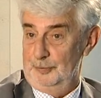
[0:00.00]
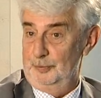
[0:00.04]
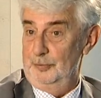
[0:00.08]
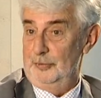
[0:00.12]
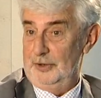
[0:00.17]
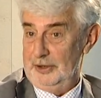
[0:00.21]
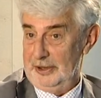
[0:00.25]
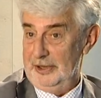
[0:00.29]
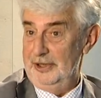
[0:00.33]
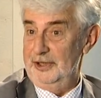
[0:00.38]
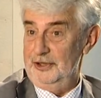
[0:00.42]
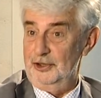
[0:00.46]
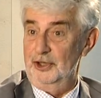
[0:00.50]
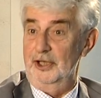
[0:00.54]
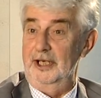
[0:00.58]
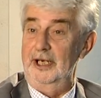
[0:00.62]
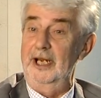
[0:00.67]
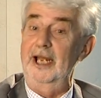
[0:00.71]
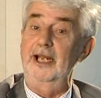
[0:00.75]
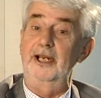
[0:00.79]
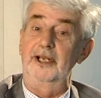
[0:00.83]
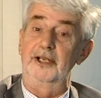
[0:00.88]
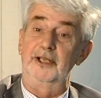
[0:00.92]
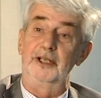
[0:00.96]
initially
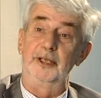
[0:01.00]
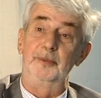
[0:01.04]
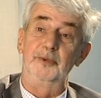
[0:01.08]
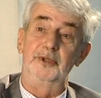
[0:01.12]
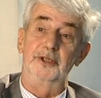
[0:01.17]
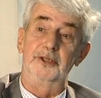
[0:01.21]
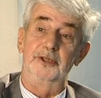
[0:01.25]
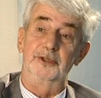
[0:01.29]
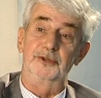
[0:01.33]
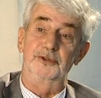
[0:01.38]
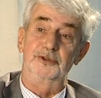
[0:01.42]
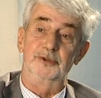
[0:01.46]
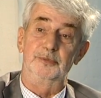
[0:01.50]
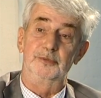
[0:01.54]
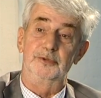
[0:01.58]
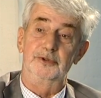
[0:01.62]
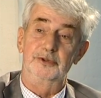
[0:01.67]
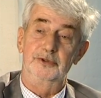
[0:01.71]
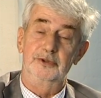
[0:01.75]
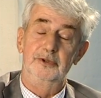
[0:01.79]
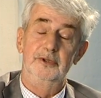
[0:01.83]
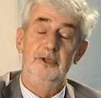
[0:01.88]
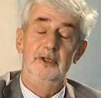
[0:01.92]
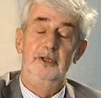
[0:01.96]
academic
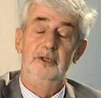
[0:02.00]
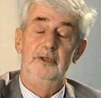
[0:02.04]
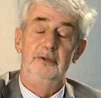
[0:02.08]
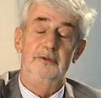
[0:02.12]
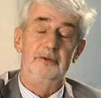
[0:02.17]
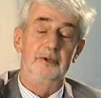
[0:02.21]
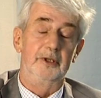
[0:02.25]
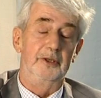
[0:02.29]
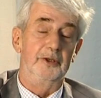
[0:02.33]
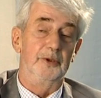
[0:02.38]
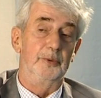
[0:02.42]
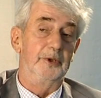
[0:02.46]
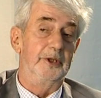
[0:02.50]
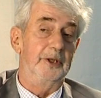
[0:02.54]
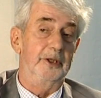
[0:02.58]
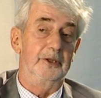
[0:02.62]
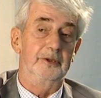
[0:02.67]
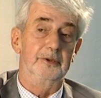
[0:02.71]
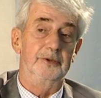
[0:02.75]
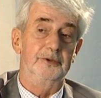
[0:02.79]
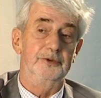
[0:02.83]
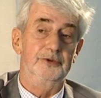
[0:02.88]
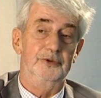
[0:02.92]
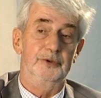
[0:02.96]
customers, right the way
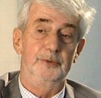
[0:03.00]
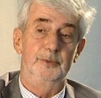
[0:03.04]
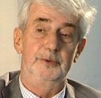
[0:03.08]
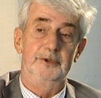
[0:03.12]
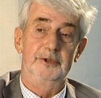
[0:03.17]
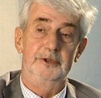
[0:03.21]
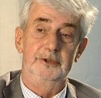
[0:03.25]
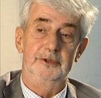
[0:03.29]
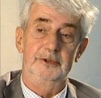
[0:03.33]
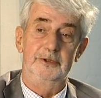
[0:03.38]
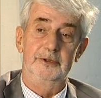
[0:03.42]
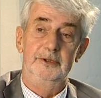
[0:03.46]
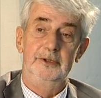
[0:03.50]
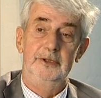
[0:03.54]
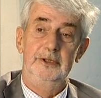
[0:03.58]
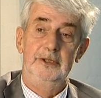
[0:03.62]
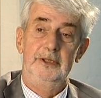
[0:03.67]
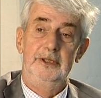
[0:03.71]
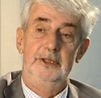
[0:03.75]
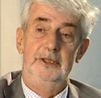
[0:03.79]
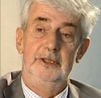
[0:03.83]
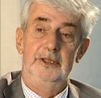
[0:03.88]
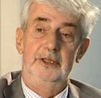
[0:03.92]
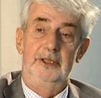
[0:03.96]
across the world.
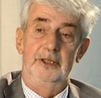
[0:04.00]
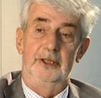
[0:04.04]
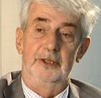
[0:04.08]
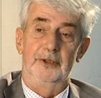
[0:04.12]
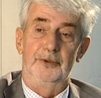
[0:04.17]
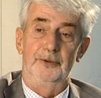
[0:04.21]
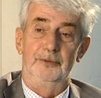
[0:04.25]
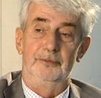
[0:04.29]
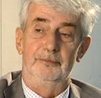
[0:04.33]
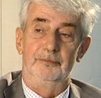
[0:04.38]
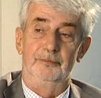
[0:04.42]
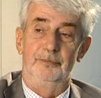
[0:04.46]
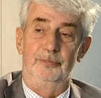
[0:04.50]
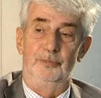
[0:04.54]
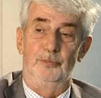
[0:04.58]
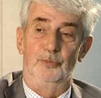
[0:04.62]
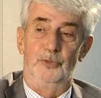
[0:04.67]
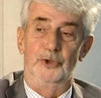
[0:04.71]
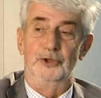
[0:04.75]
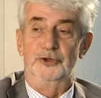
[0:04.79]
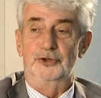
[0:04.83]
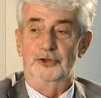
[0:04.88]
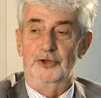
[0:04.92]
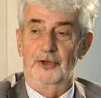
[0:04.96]
And
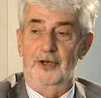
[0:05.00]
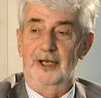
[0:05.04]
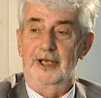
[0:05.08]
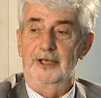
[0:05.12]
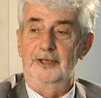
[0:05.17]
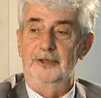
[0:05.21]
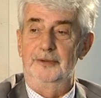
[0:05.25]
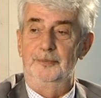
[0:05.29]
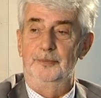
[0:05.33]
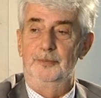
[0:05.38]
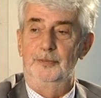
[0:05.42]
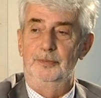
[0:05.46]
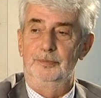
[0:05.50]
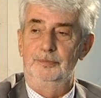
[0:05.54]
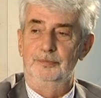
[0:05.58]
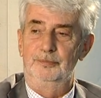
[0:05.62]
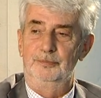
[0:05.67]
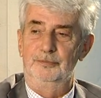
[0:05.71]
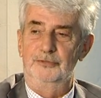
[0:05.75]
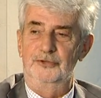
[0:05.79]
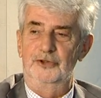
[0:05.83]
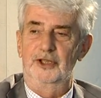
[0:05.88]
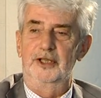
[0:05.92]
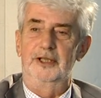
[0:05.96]
once that had
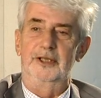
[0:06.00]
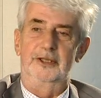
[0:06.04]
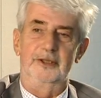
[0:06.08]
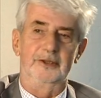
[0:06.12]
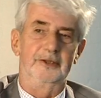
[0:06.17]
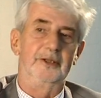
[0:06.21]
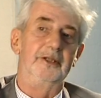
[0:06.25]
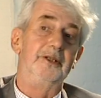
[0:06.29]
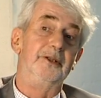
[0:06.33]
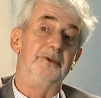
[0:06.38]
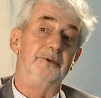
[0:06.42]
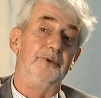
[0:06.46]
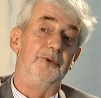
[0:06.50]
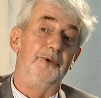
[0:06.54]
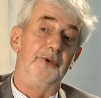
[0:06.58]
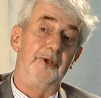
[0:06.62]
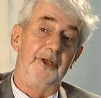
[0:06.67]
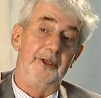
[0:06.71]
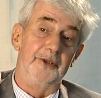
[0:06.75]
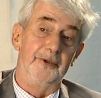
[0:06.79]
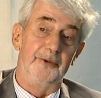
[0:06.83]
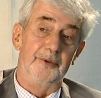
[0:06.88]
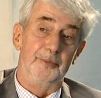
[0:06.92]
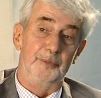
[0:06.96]
taken hold,
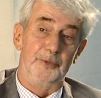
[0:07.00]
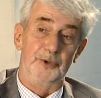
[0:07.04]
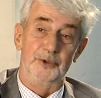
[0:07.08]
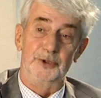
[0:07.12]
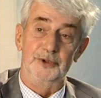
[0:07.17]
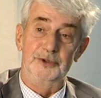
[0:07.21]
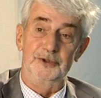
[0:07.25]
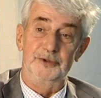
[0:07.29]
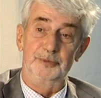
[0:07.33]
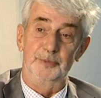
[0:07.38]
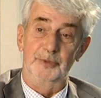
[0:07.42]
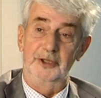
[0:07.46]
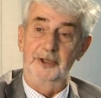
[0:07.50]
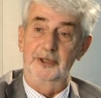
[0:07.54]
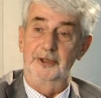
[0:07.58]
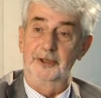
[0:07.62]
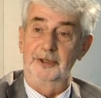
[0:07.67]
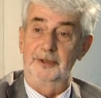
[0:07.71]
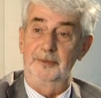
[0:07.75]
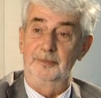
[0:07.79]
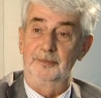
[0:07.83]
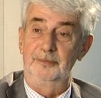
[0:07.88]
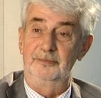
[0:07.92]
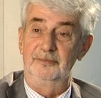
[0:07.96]
then the books
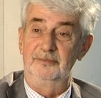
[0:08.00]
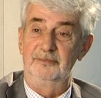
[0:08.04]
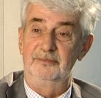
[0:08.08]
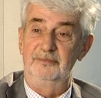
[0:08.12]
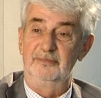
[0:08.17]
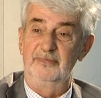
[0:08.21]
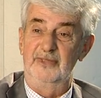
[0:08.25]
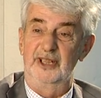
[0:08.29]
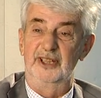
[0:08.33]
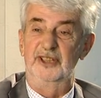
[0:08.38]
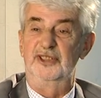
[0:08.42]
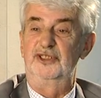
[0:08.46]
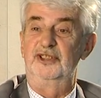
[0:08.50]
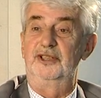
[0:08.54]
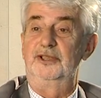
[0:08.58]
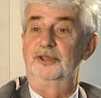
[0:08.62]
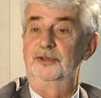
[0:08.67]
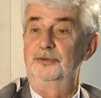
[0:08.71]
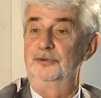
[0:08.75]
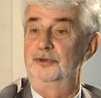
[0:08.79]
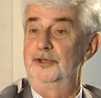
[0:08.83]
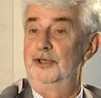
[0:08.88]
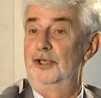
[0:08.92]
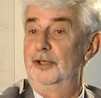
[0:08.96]
became, in a
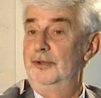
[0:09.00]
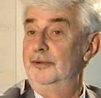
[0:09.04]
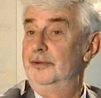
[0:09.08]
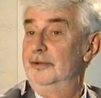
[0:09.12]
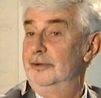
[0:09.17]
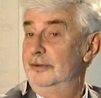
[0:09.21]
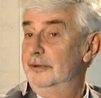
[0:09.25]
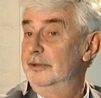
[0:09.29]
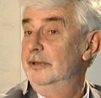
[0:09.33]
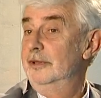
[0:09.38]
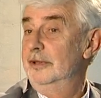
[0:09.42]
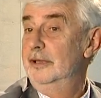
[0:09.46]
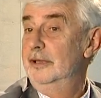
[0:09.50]
sense, redundant.